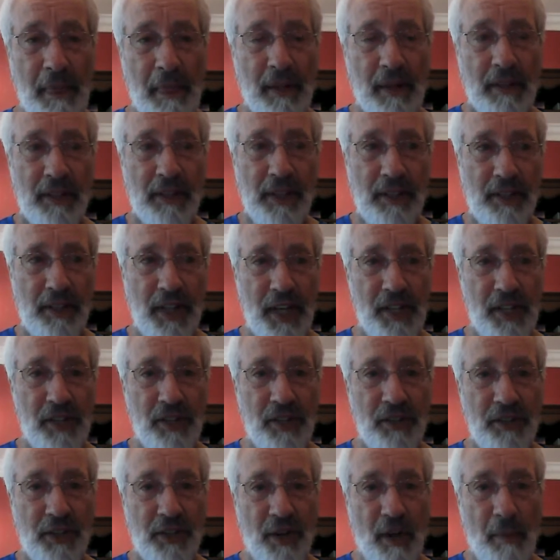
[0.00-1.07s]

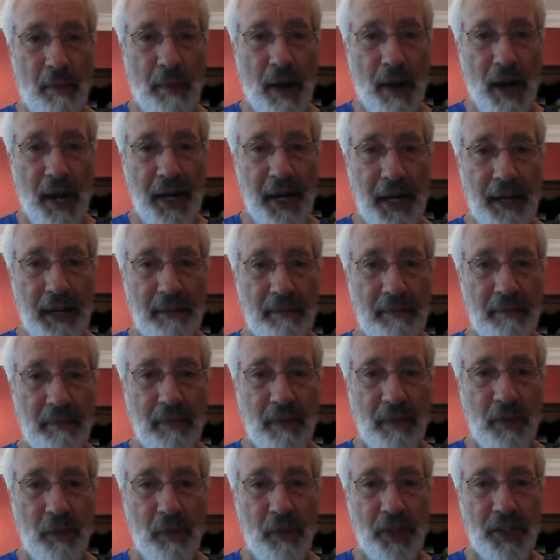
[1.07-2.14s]
sensations in our body,
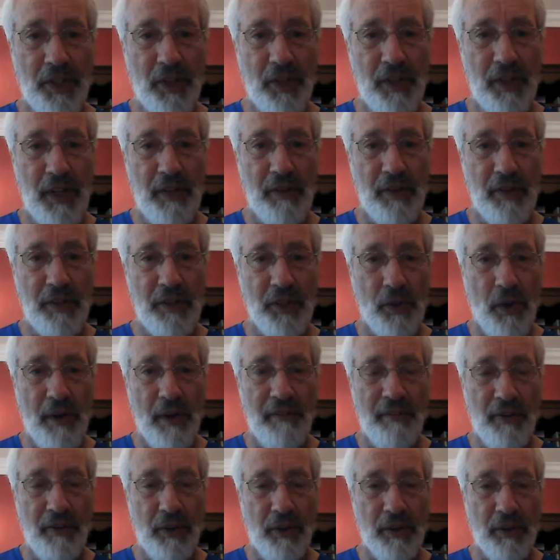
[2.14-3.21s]
which are either
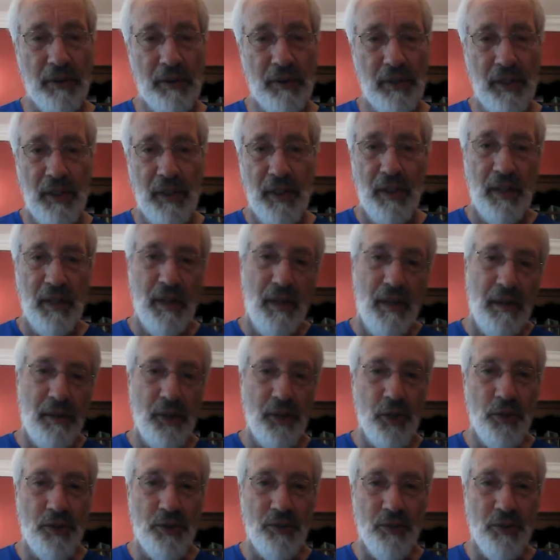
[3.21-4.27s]
joyful,
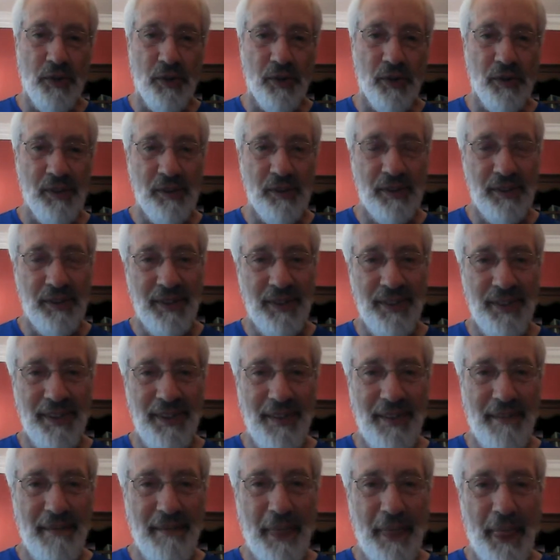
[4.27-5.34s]
neutral,
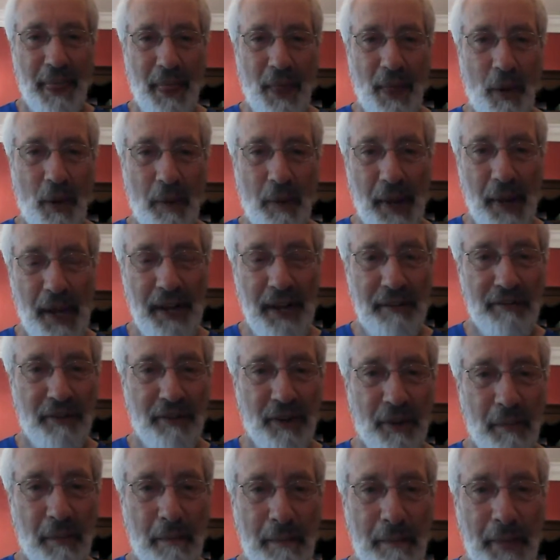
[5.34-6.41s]
or
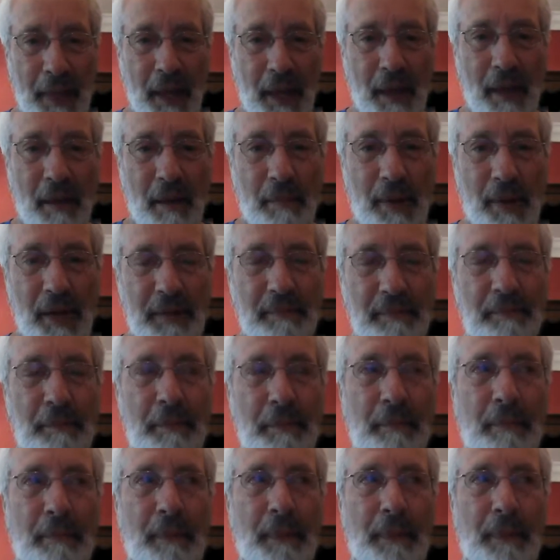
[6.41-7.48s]
painful. But
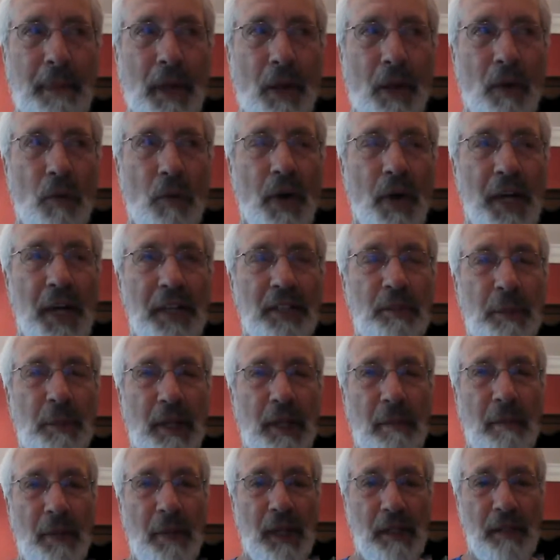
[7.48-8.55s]
what is
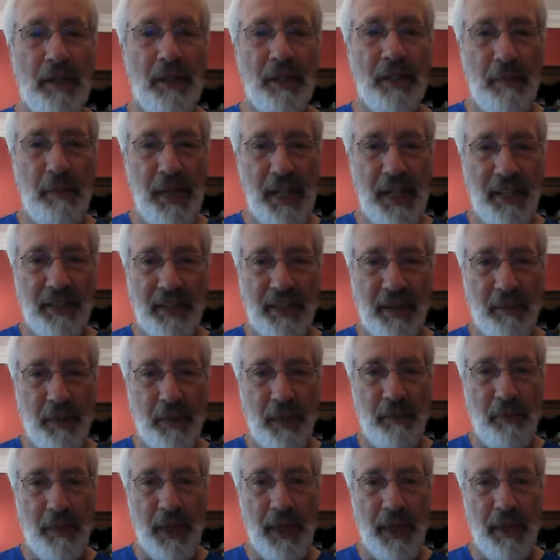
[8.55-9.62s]
becoming clear to me is that
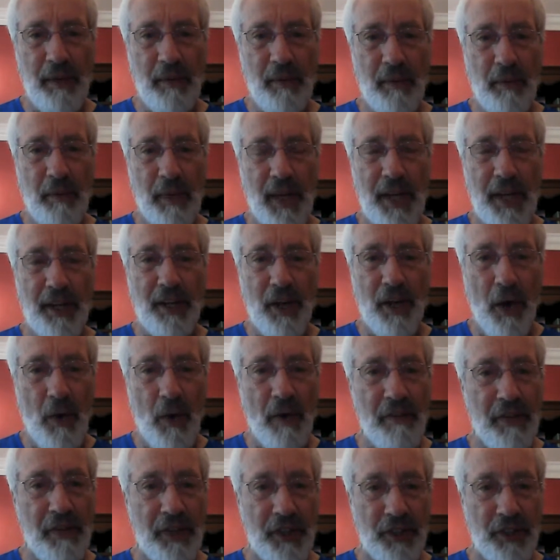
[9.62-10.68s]
when we let go
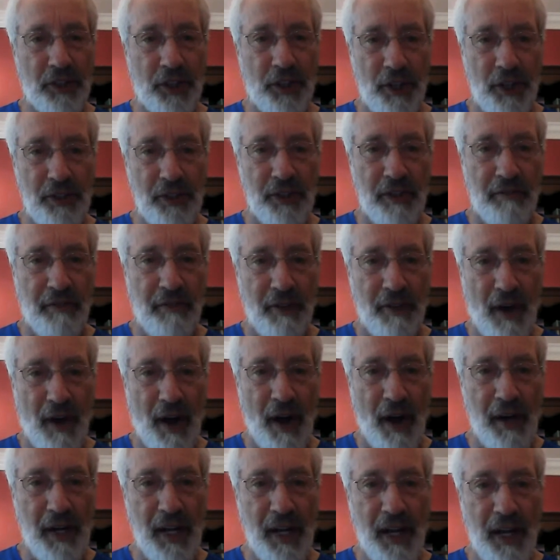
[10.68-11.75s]
of the discursive
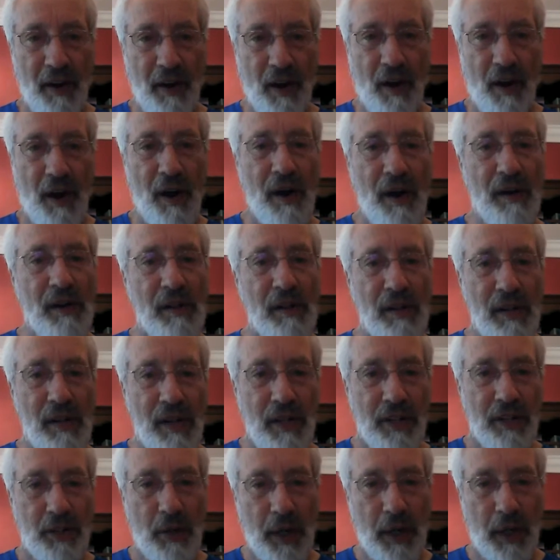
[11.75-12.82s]
thought in all
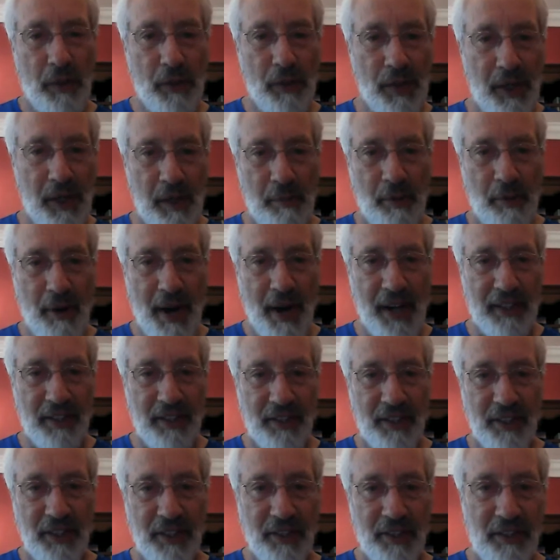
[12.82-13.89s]
tranquility
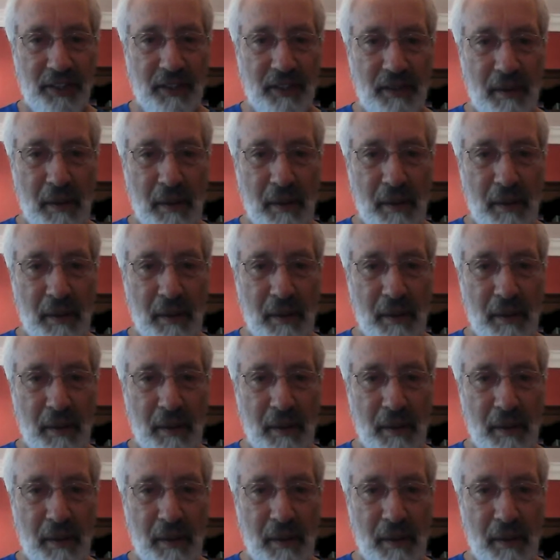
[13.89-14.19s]
practices,